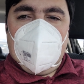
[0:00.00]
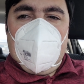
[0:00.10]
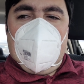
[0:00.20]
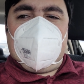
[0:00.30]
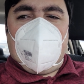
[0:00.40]

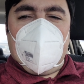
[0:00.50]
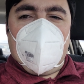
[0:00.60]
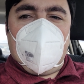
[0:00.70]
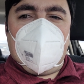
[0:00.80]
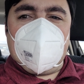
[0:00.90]
What's going
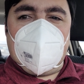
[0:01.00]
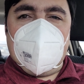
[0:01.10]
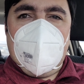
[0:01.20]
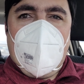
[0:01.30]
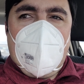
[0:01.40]
on, everyone?
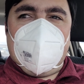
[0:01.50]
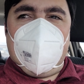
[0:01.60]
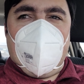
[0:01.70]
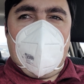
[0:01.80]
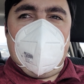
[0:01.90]
Happy
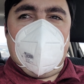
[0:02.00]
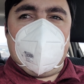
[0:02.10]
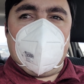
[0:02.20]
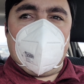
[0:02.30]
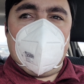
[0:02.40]
Friday to
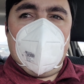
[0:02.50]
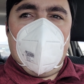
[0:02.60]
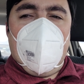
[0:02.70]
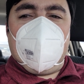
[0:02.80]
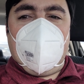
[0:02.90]
everyone.
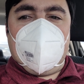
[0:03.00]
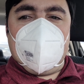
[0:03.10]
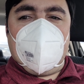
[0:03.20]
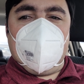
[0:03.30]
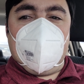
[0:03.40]
Hopefully
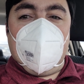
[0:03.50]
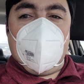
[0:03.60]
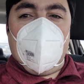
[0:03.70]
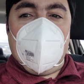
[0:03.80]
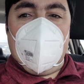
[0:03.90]
everyone is
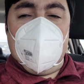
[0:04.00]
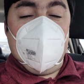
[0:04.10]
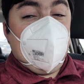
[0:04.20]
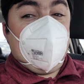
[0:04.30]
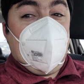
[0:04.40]
doing well,
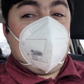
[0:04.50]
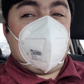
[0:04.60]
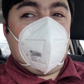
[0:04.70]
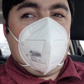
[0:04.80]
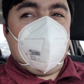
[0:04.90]
staying
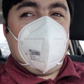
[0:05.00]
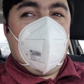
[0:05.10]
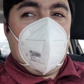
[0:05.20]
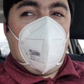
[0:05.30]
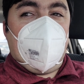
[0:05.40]
safe,
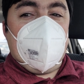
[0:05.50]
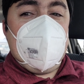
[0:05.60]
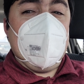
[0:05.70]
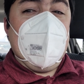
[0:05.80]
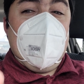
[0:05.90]
healthy.
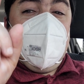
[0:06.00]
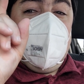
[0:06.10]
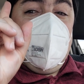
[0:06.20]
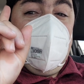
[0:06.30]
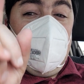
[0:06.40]

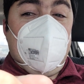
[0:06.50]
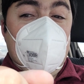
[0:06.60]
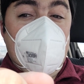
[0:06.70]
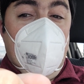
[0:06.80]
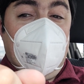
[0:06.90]
If
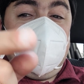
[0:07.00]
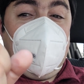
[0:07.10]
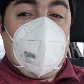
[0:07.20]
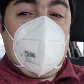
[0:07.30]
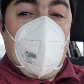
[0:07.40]
you had to
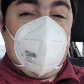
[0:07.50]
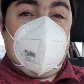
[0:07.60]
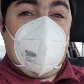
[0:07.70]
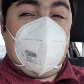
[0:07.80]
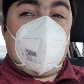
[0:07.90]
take a COVID
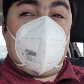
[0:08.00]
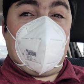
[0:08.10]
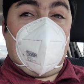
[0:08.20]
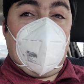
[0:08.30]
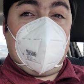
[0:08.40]
test since
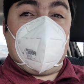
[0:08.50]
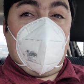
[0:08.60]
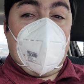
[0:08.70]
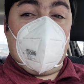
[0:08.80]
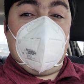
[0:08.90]
the last
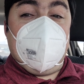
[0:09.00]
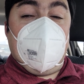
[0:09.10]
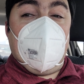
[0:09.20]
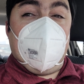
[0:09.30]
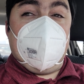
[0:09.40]
time we did
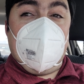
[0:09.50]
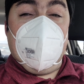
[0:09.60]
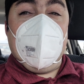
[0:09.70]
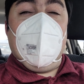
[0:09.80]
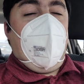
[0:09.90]
an update,
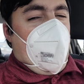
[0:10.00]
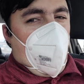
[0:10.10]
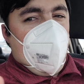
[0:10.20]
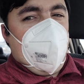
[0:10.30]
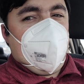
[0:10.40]
I
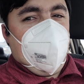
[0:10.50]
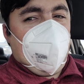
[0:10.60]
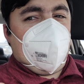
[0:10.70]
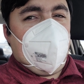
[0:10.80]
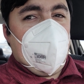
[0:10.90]
hope you
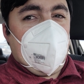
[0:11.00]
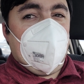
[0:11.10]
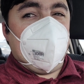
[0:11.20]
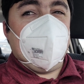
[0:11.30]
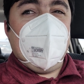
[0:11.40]
tested
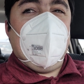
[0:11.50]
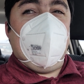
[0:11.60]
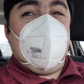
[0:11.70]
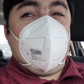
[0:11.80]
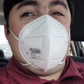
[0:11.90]
negative.
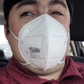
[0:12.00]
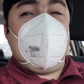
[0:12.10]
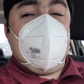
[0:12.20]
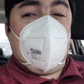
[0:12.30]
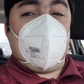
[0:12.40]
If you did
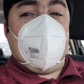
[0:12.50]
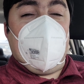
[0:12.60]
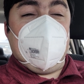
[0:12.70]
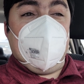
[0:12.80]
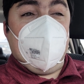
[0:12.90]
test
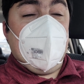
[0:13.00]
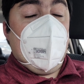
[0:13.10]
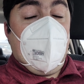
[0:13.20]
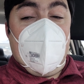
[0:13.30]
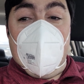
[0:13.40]
positive,
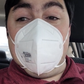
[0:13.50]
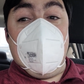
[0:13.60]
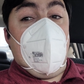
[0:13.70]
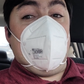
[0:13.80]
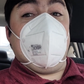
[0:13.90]
I hope
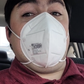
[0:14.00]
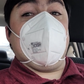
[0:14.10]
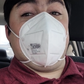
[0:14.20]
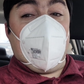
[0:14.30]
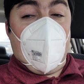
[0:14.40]
you have a
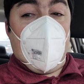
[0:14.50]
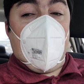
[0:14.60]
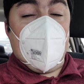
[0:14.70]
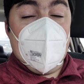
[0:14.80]
full